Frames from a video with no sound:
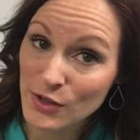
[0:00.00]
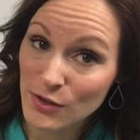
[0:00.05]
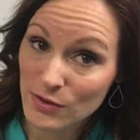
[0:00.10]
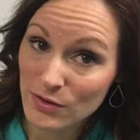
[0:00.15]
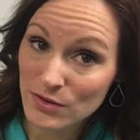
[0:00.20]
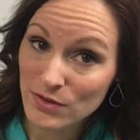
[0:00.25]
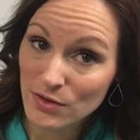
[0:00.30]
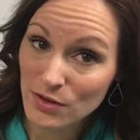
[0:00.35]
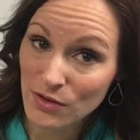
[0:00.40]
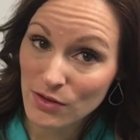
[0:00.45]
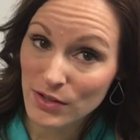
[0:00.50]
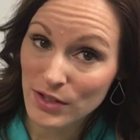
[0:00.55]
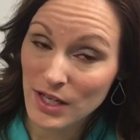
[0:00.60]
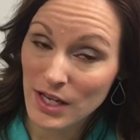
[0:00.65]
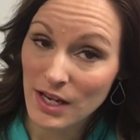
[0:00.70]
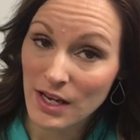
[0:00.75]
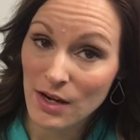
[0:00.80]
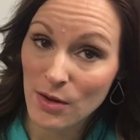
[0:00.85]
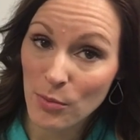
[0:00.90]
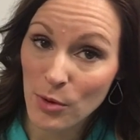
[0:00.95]
don't circle
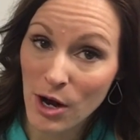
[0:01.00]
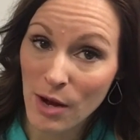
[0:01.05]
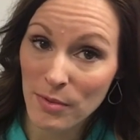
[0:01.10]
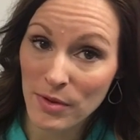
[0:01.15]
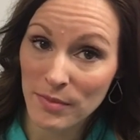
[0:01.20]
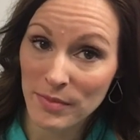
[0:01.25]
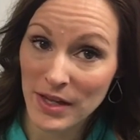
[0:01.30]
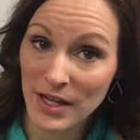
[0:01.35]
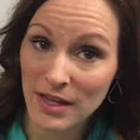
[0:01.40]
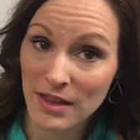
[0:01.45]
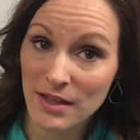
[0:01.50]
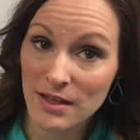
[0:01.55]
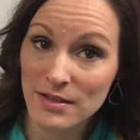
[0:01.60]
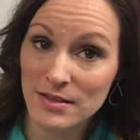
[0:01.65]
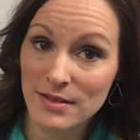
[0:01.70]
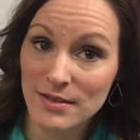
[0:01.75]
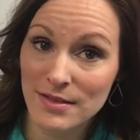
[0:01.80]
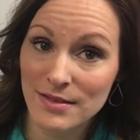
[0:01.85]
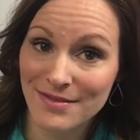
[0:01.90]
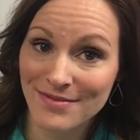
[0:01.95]
it in a problem like
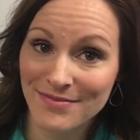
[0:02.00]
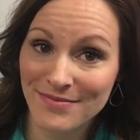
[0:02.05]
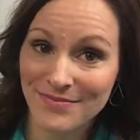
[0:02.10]
this.